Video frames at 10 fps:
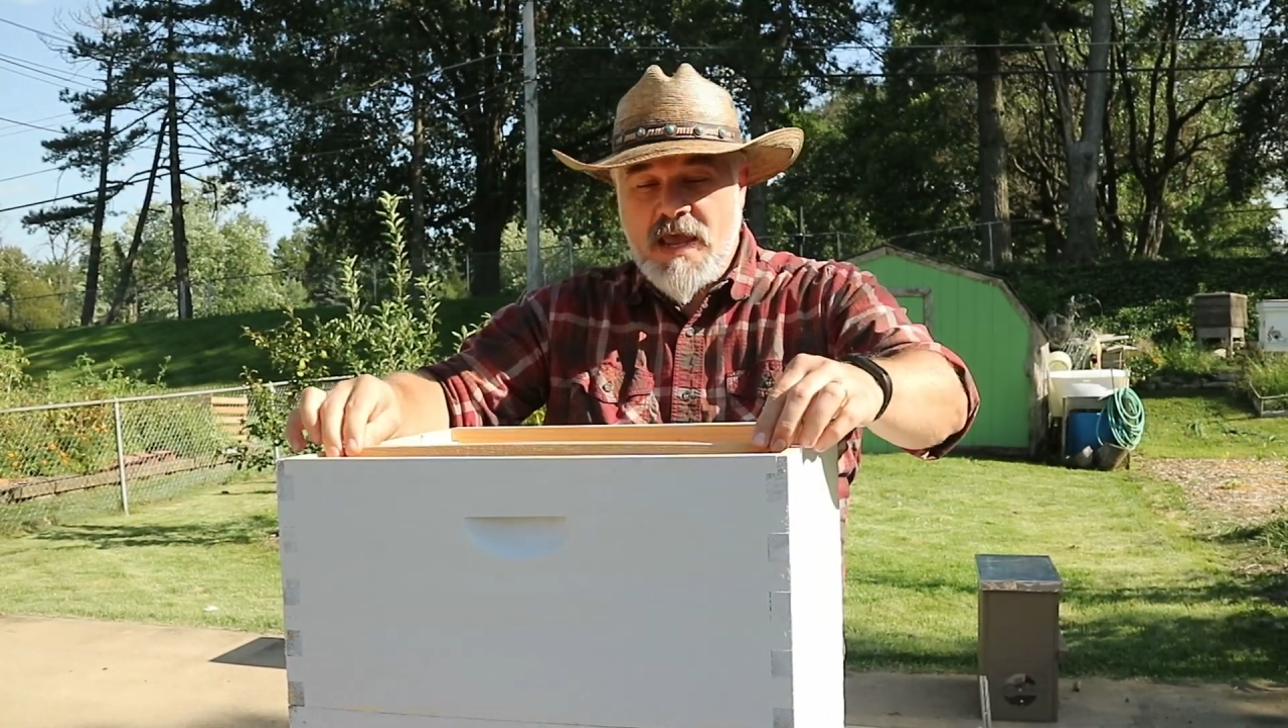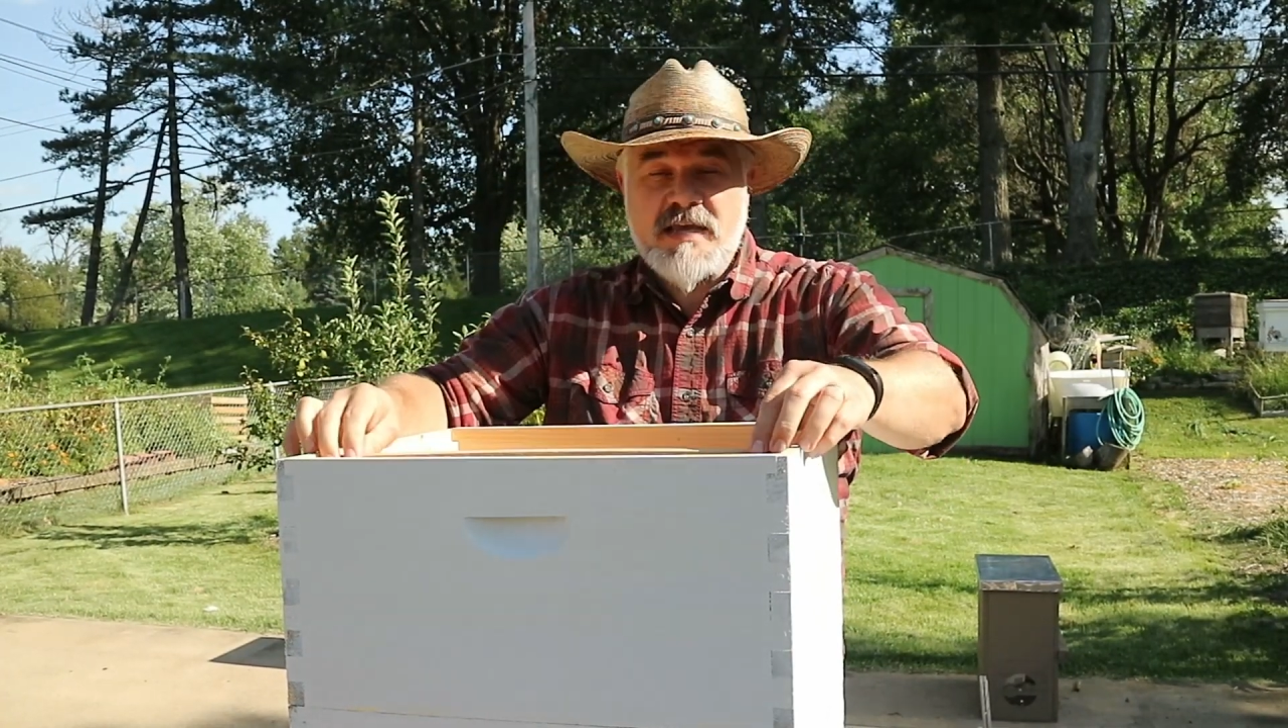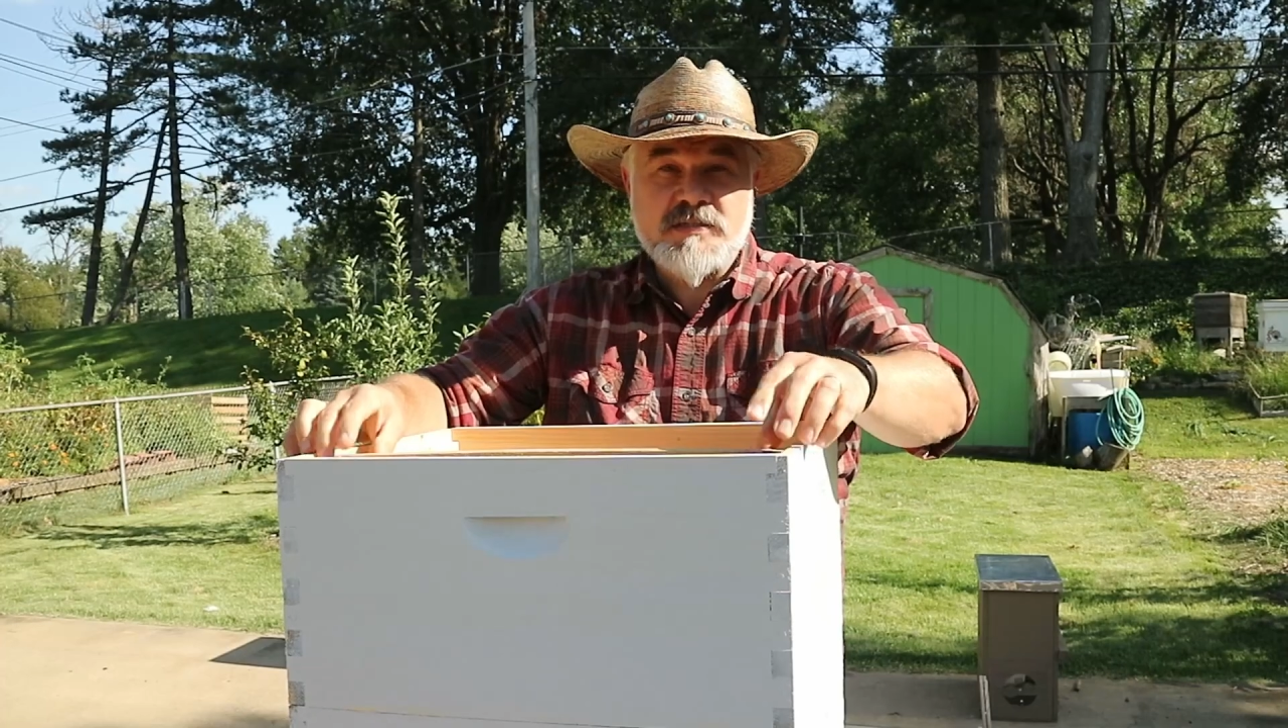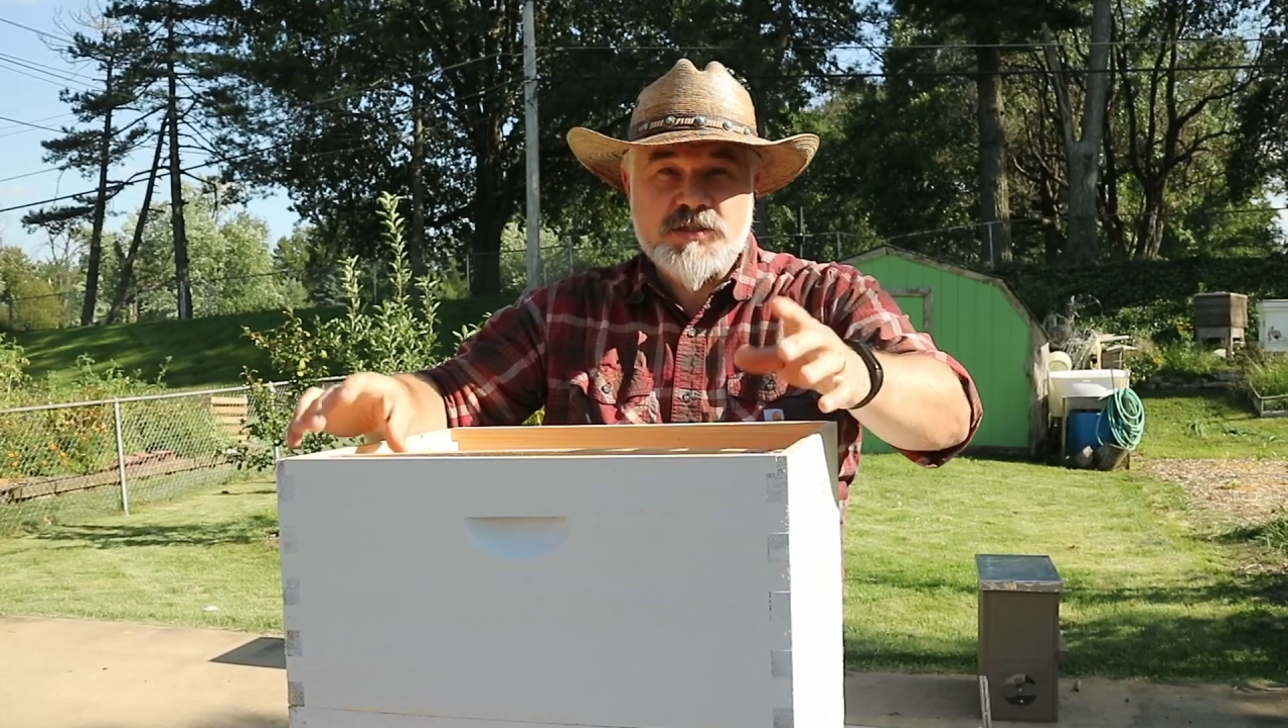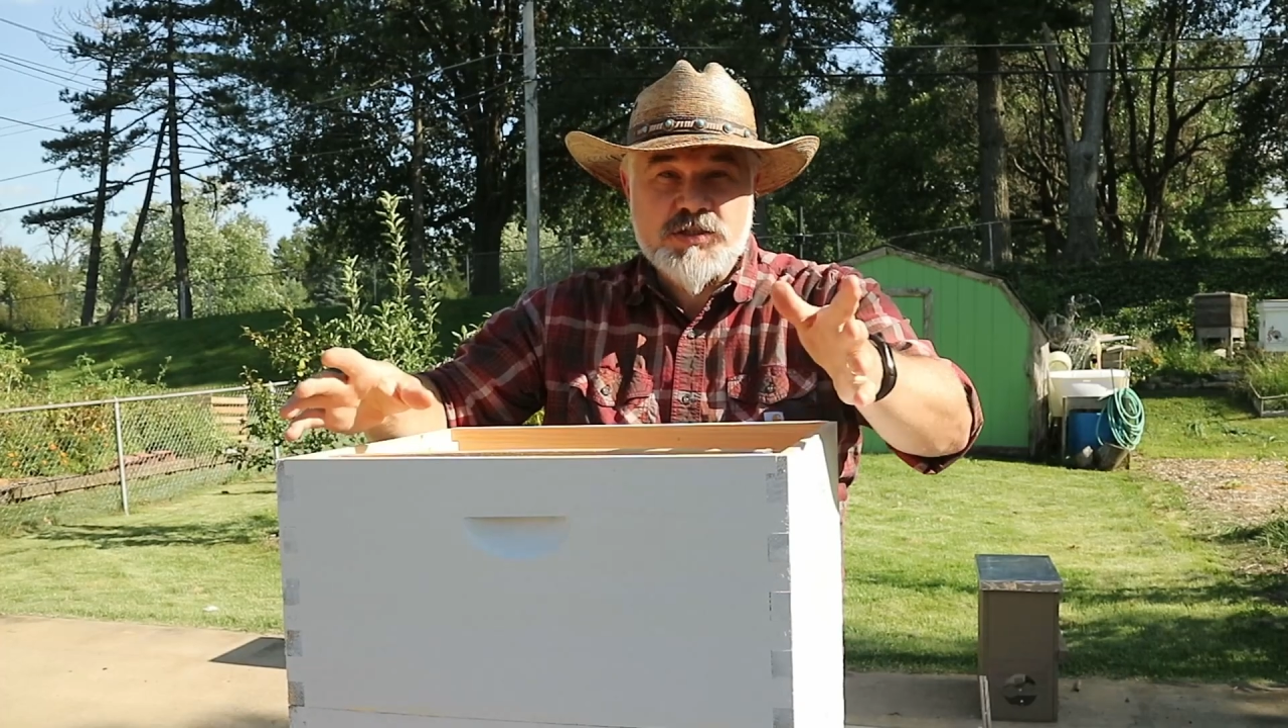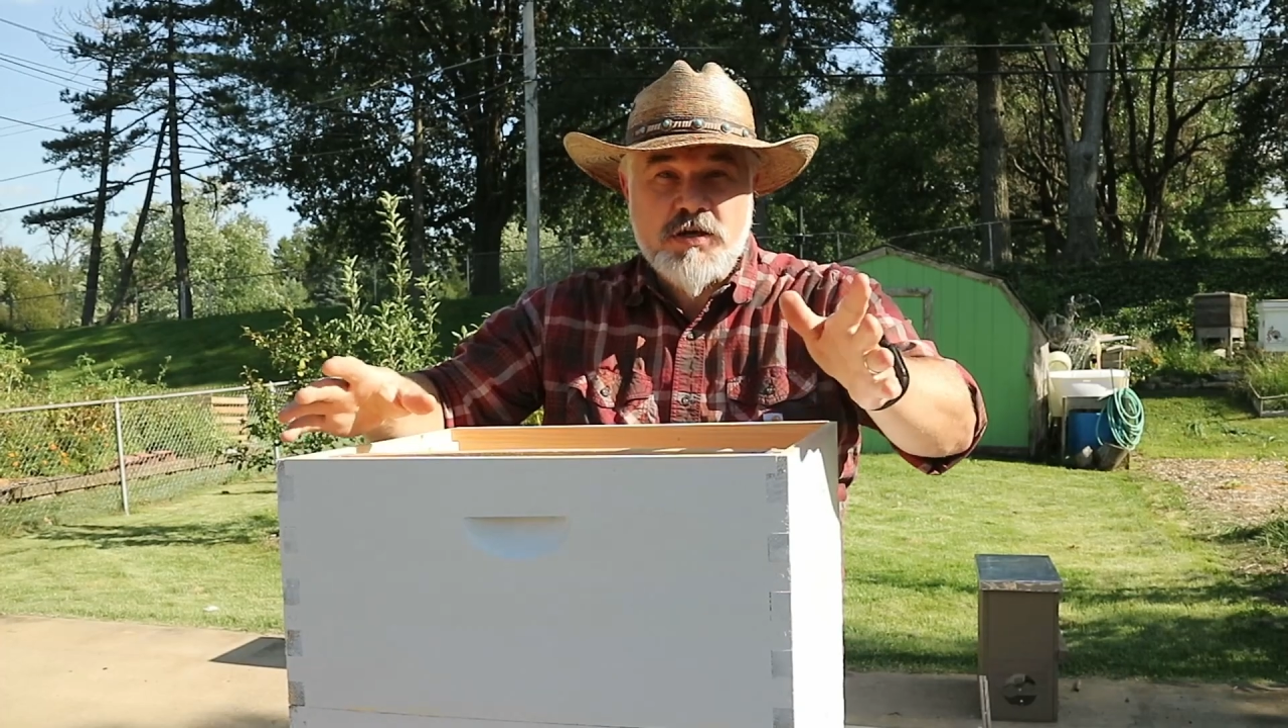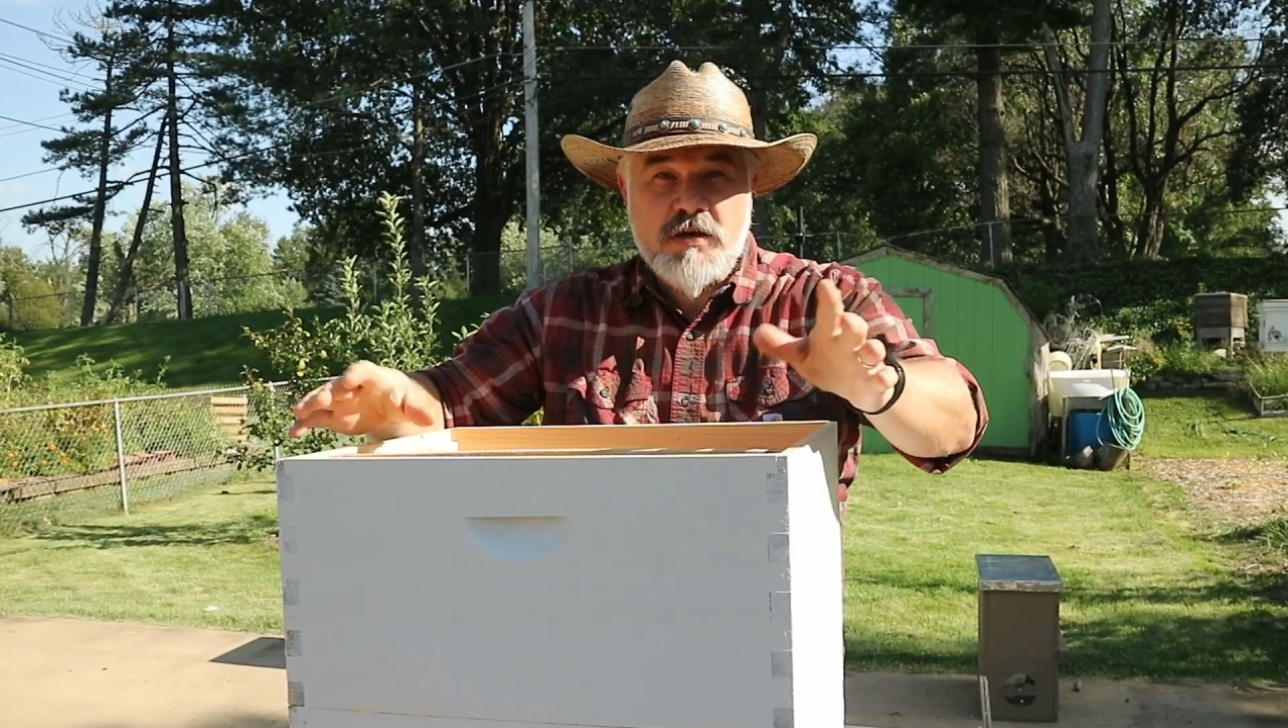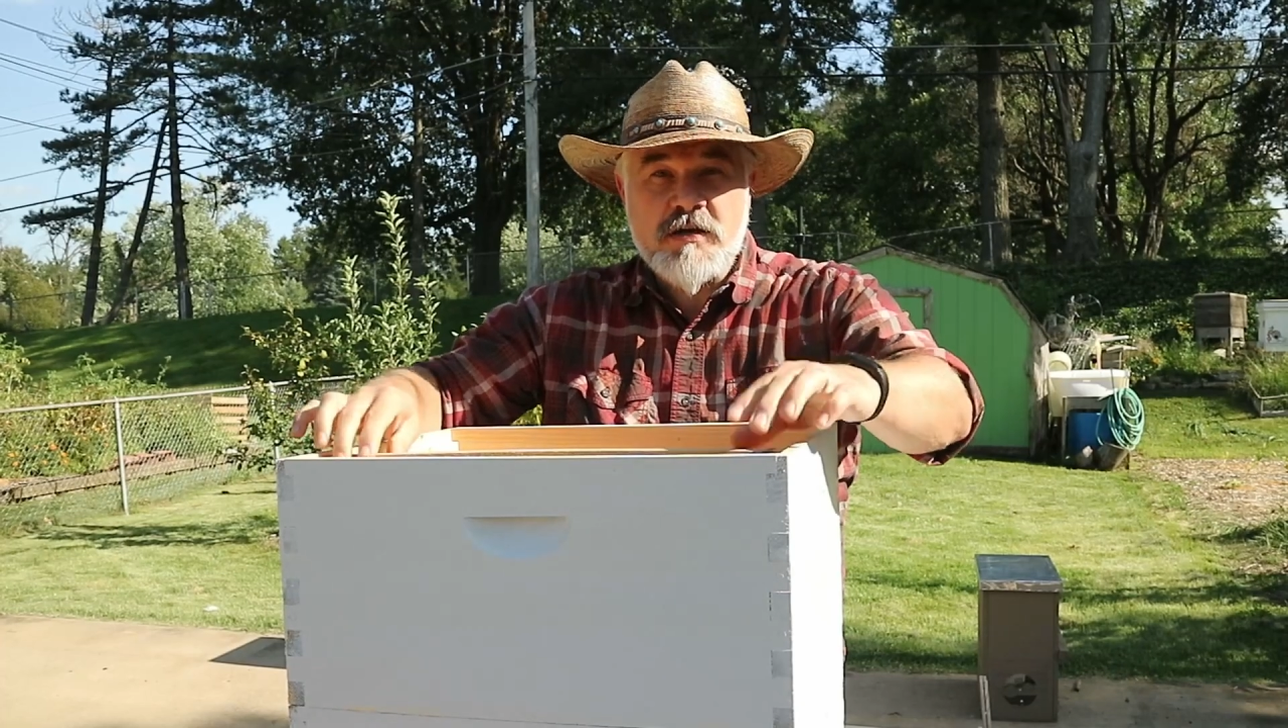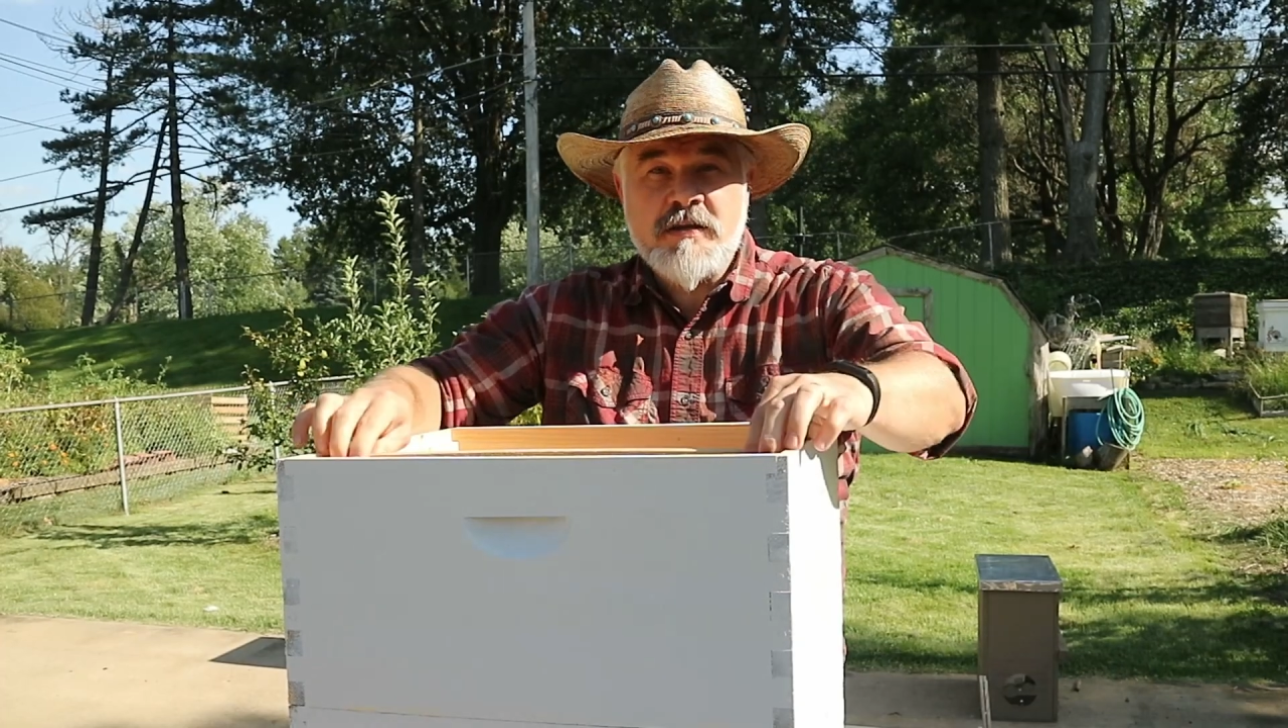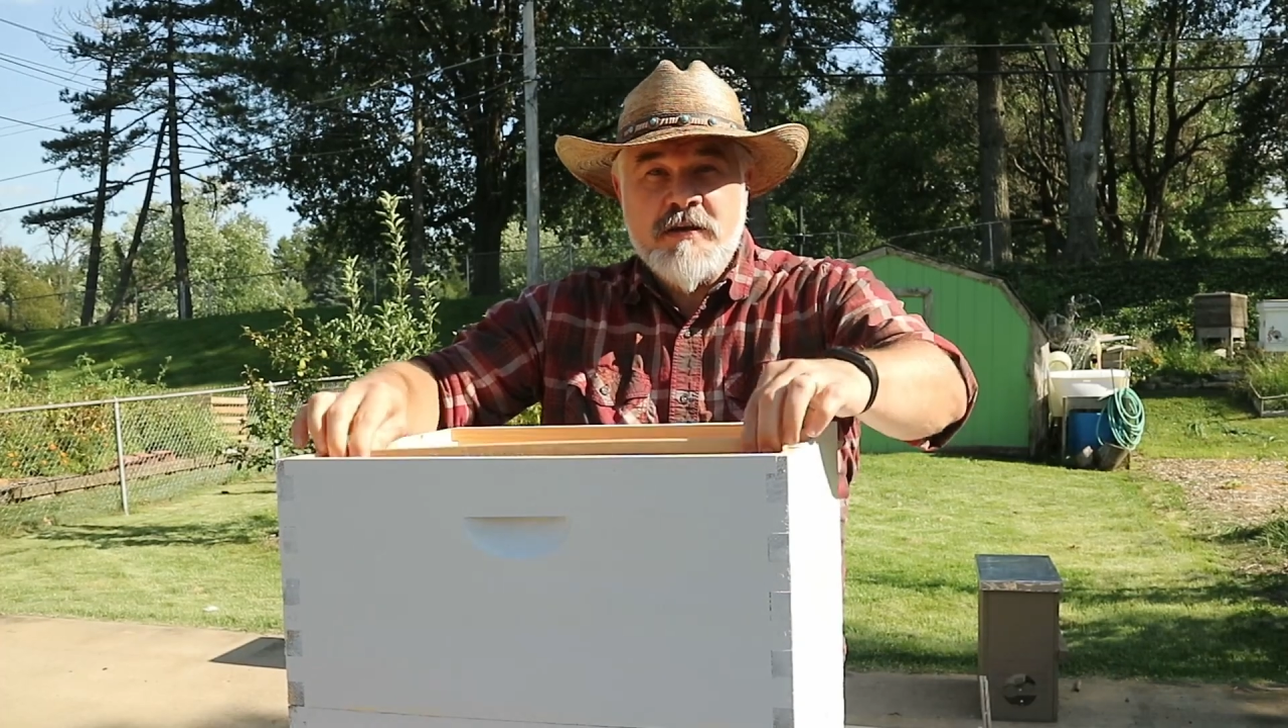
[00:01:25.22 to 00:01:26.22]
as it
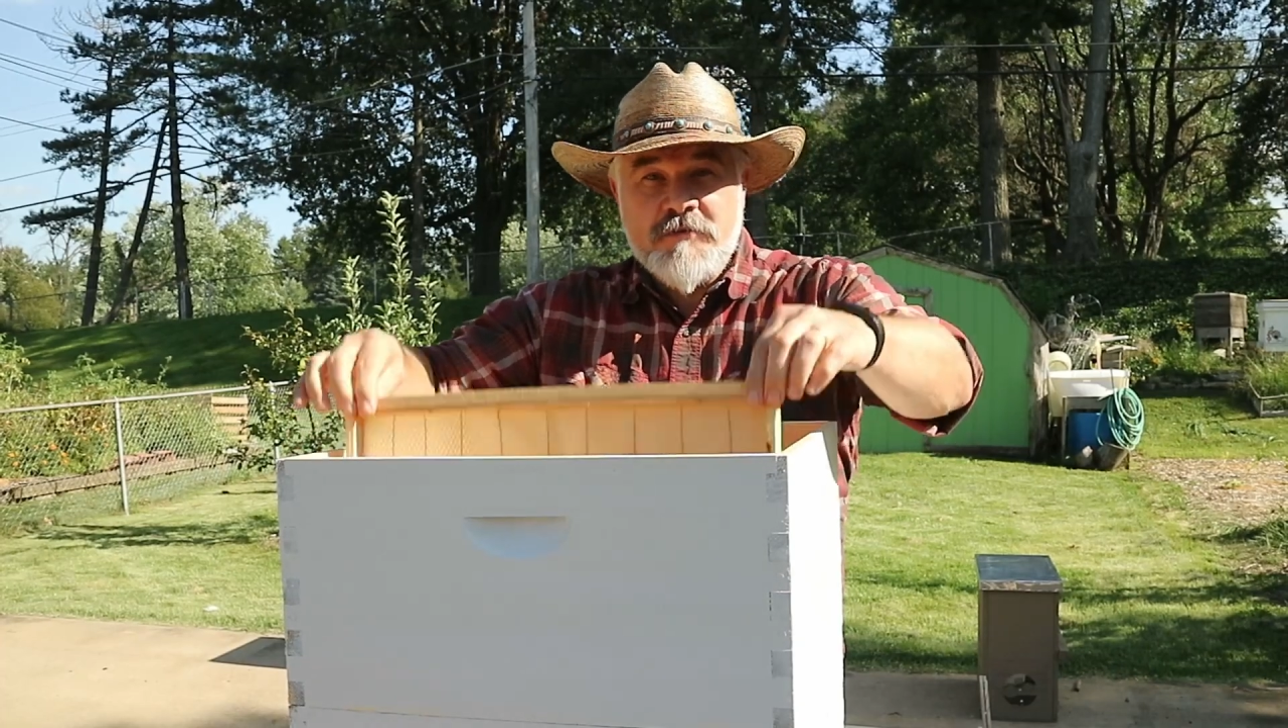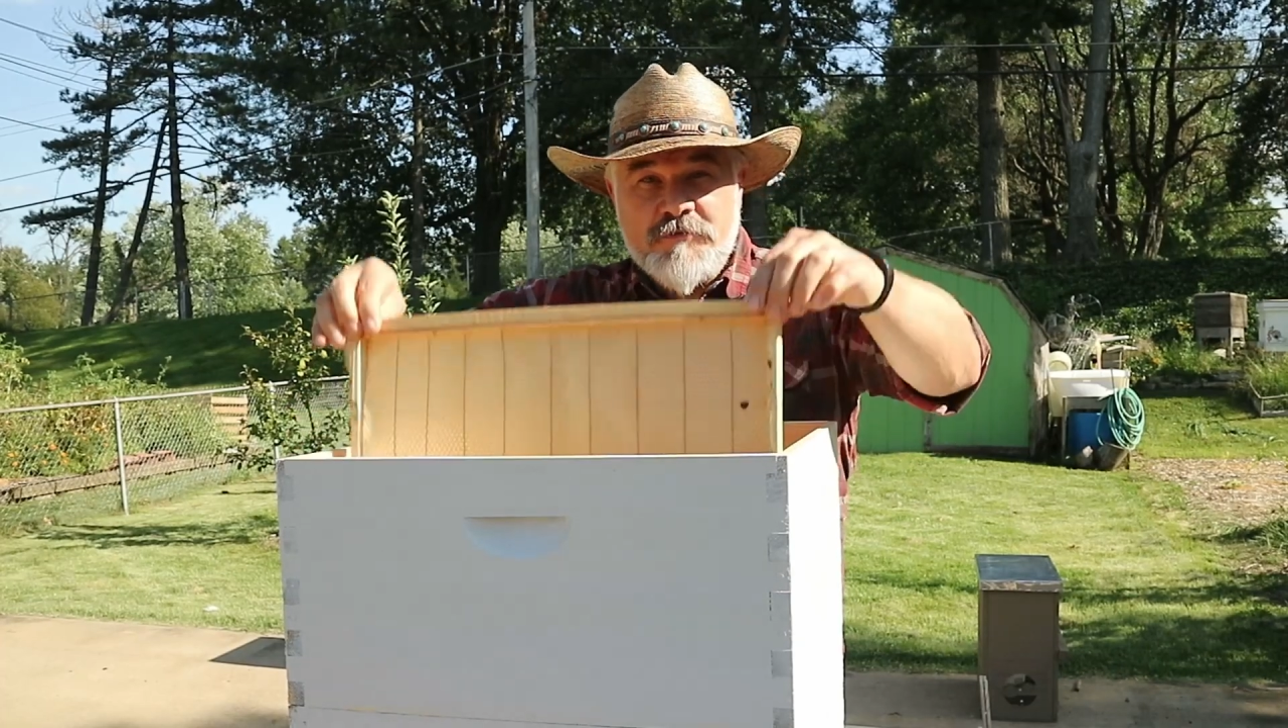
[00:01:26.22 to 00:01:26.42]
should,